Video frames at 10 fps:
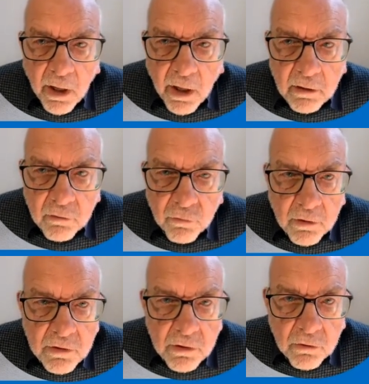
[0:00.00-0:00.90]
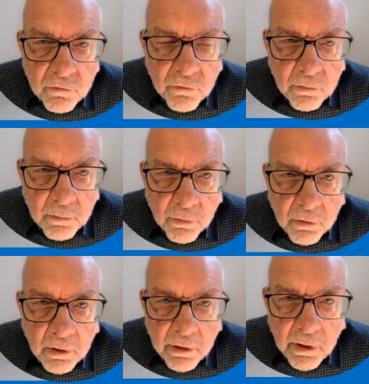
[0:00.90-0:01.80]
and for its use for
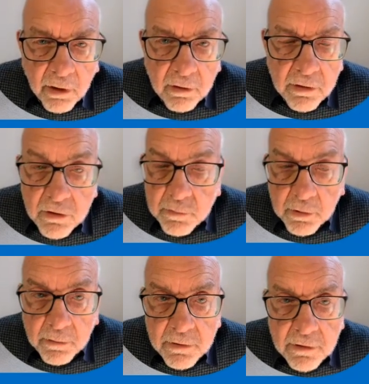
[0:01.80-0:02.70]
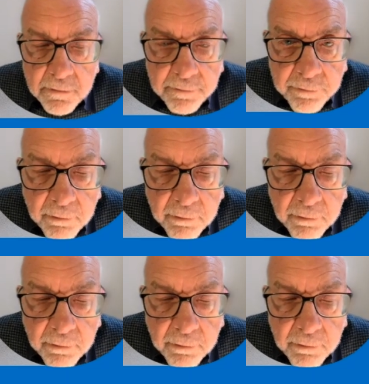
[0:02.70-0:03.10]
broadly heritage purposes.